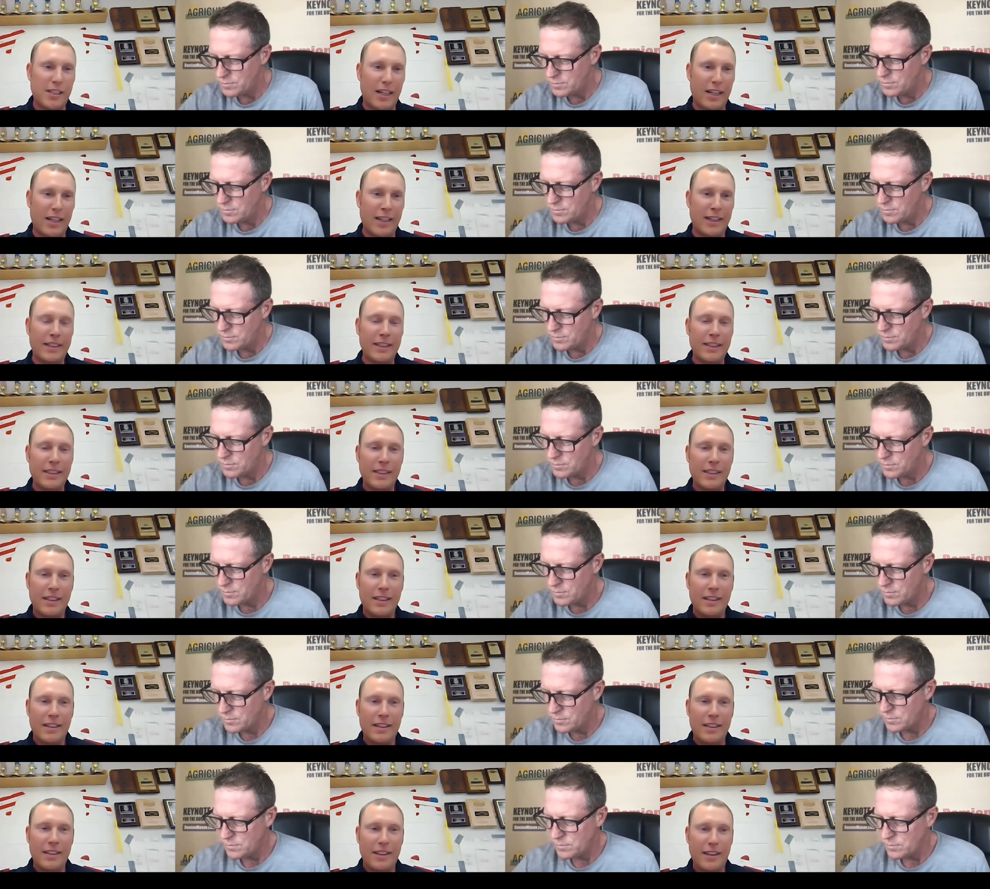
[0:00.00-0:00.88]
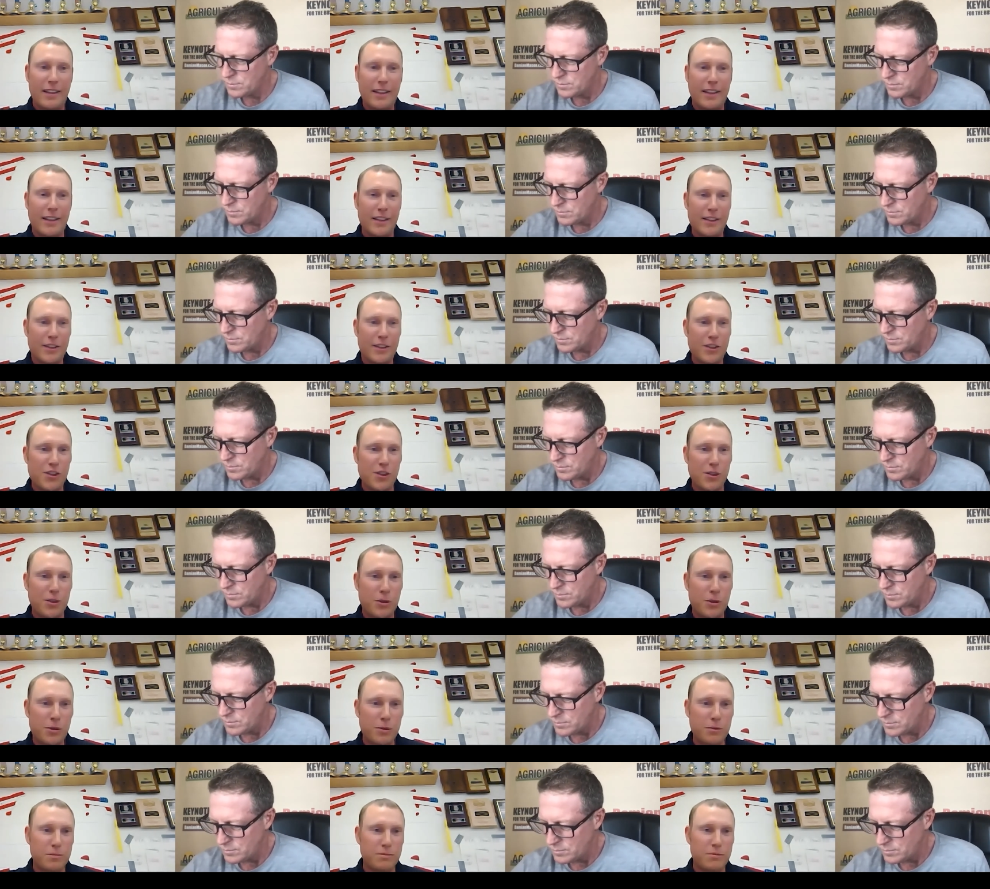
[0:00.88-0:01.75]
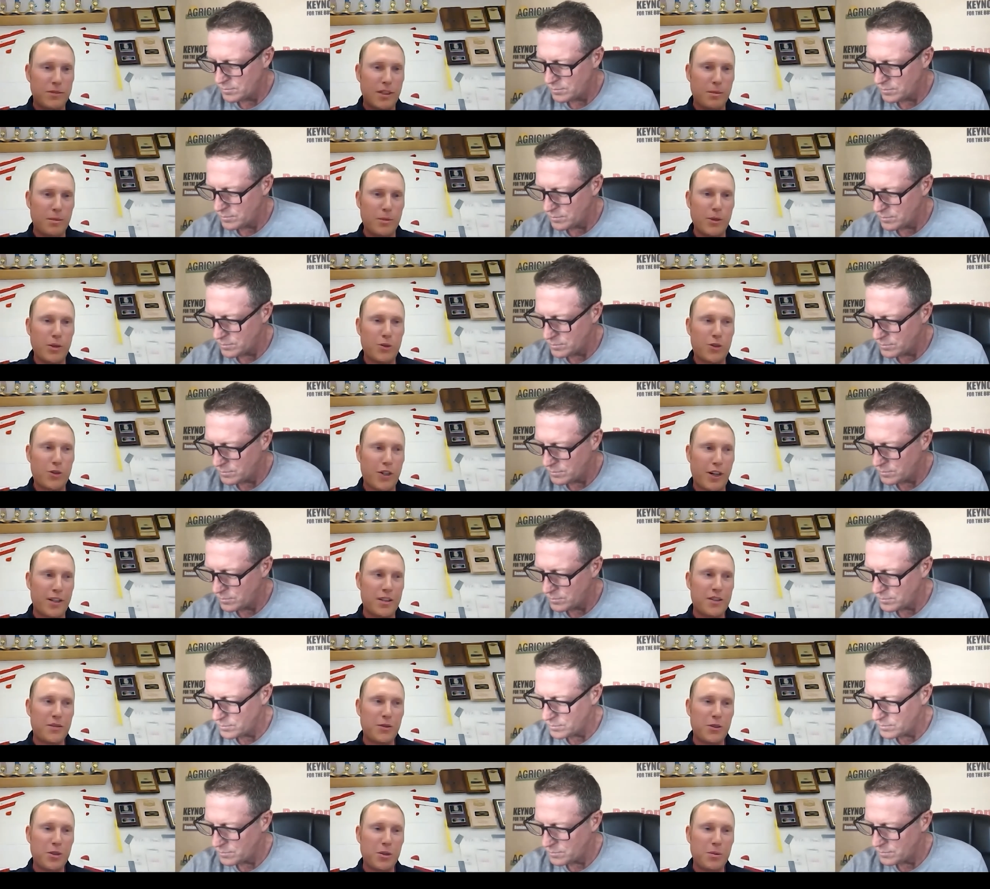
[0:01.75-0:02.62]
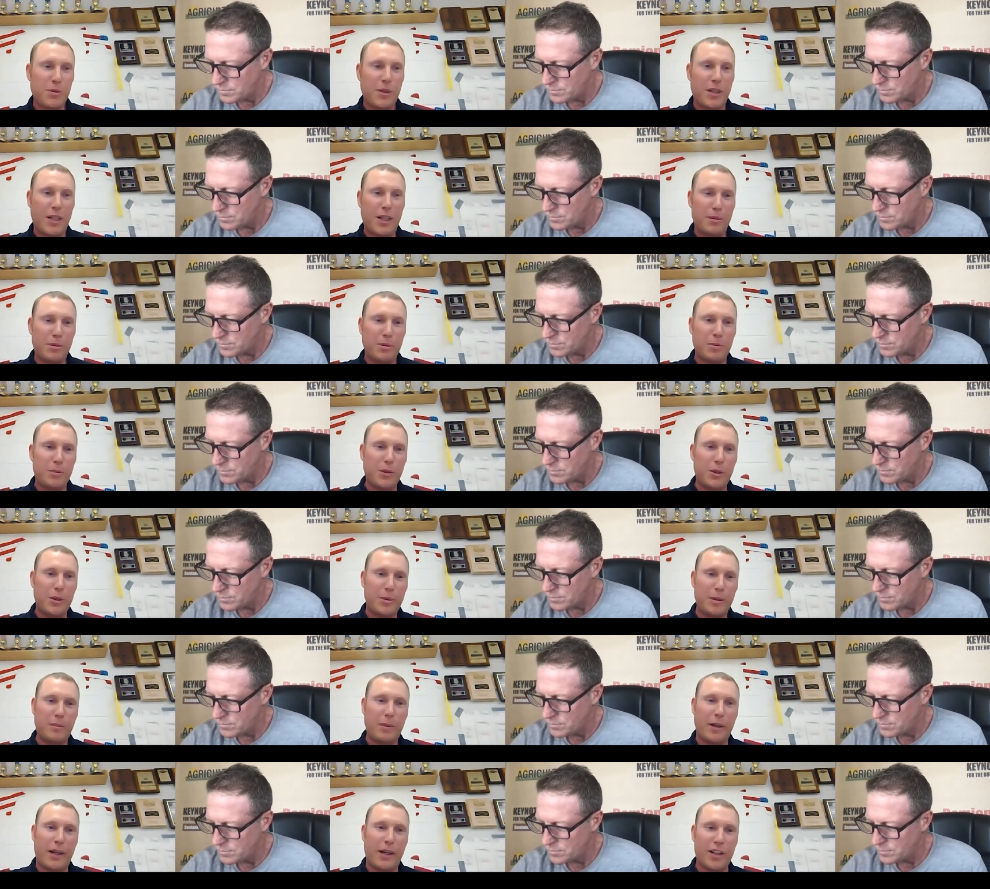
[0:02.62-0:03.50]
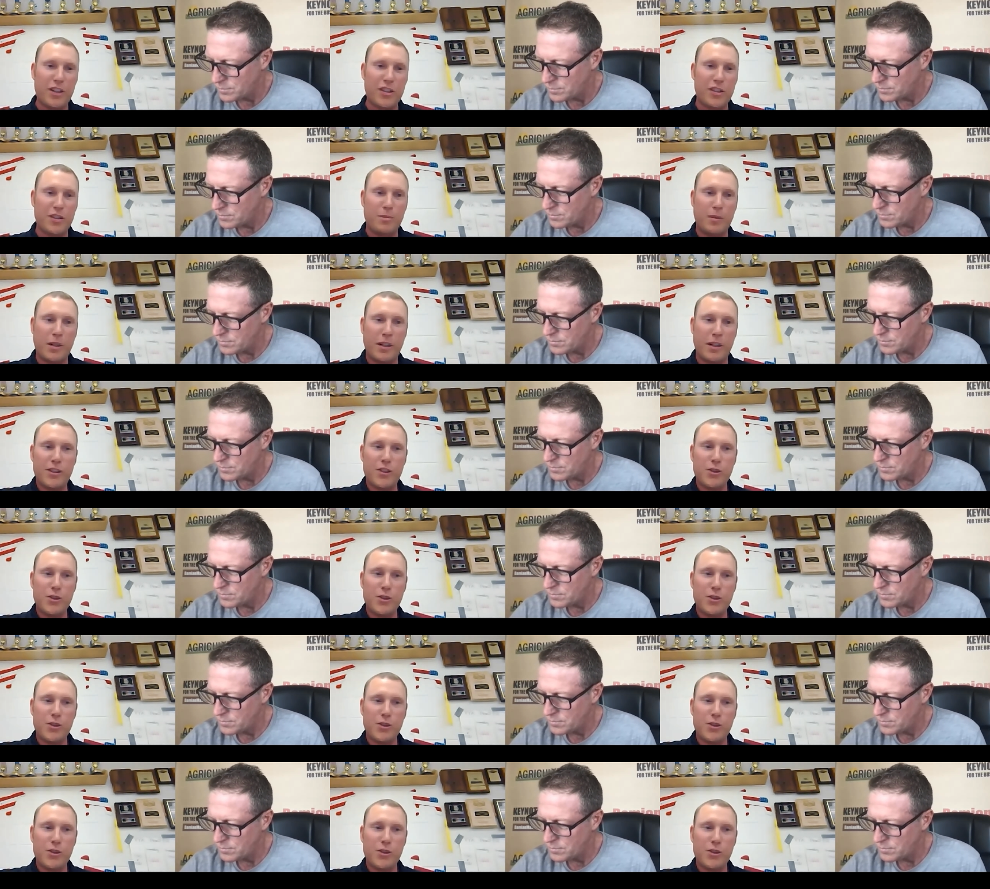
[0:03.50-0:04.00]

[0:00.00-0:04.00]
Speaker 1: and I and so embryo transfers become a pretty big passion of mine.